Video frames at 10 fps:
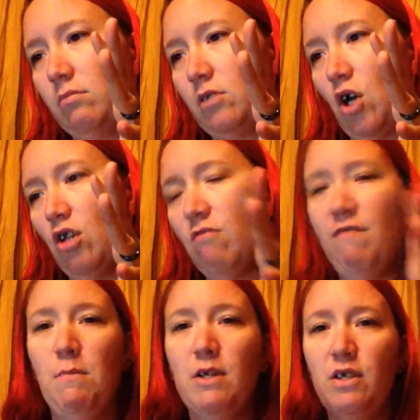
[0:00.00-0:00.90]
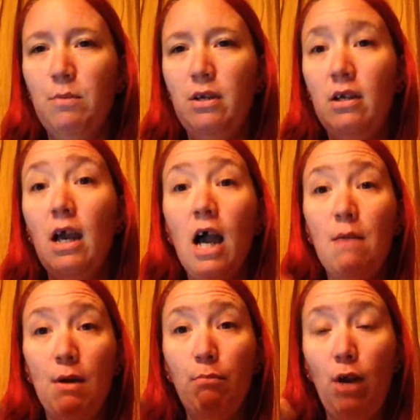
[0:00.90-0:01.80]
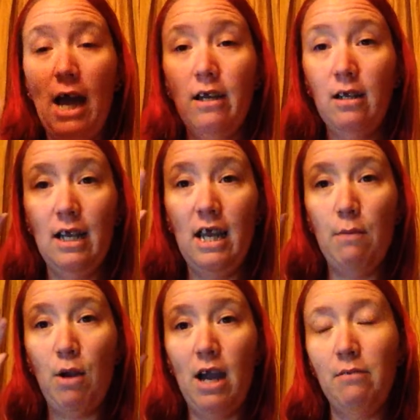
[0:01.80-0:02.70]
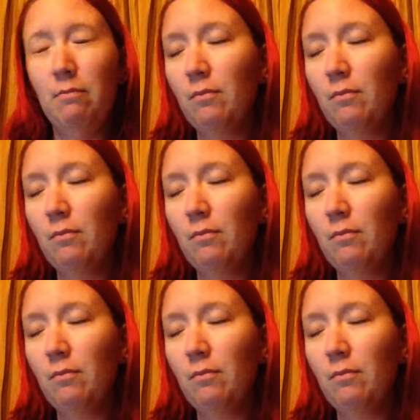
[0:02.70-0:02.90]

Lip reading: Hall of Fame exhibit, I met Brad. Hey, Brad.